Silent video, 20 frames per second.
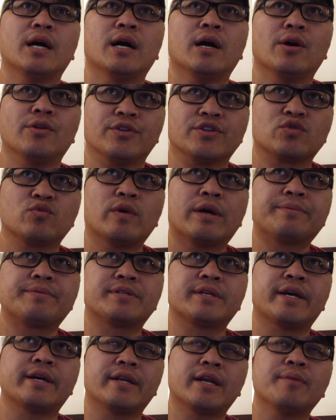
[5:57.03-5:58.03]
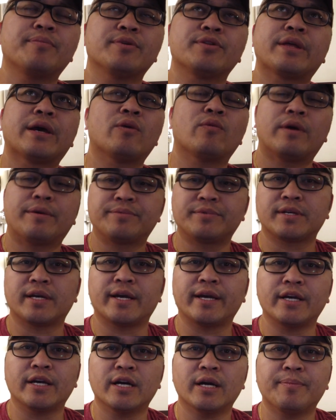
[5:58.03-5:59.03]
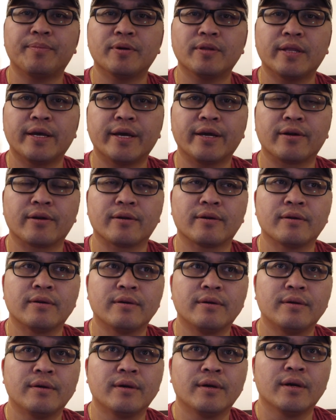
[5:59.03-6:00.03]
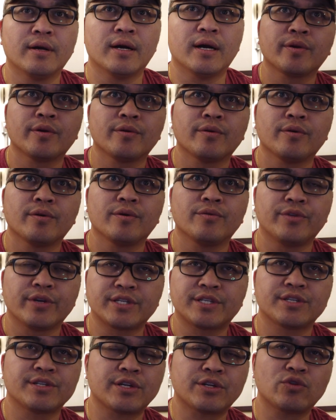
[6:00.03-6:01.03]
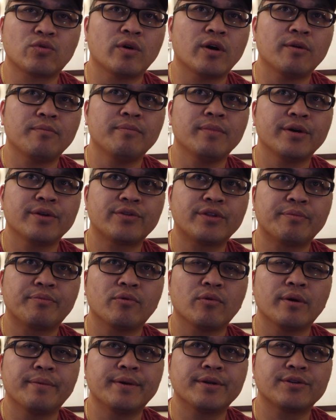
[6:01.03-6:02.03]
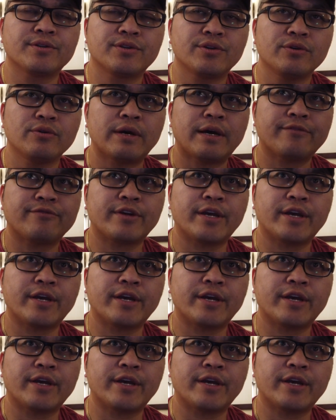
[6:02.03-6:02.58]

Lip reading: on this website, and I'll put that website up later. This is a 12-month deployment to